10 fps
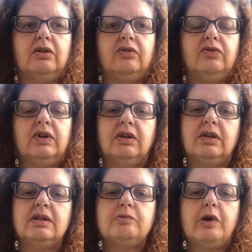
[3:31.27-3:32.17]
your
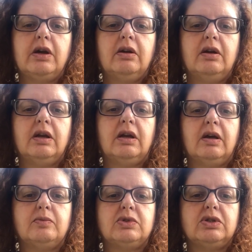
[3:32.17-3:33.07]
feelings better. It
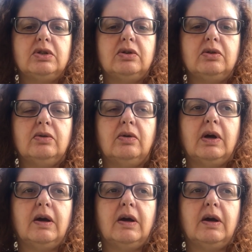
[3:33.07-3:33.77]
helps you